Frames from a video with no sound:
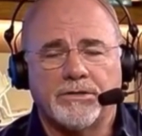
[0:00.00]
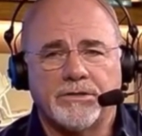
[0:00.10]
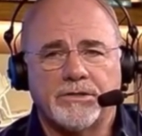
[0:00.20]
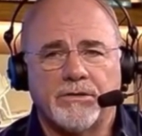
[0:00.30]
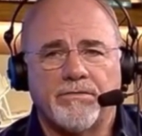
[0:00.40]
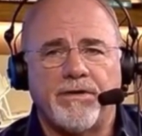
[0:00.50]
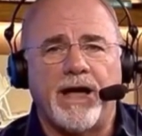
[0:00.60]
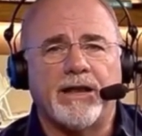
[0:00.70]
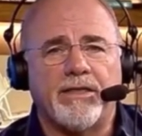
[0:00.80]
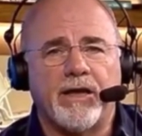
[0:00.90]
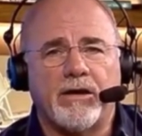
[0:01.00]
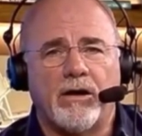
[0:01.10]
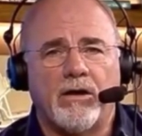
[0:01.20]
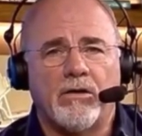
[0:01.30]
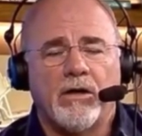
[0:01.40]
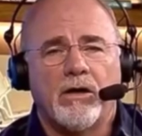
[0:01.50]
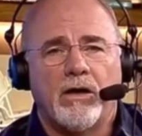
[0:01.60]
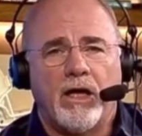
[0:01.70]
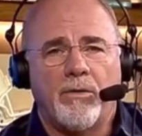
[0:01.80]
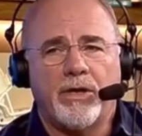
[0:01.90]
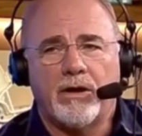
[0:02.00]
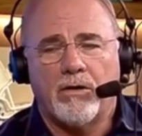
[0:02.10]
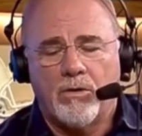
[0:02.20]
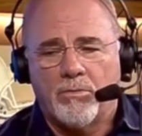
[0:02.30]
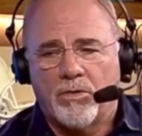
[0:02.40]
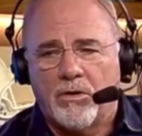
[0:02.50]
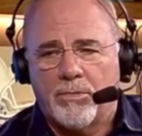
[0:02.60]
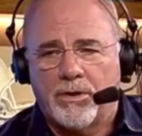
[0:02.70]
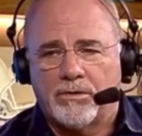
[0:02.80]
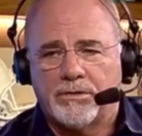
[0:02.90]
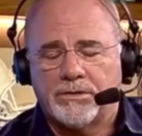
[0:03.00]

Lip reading: So finally they call, and we get our Oprah appearance,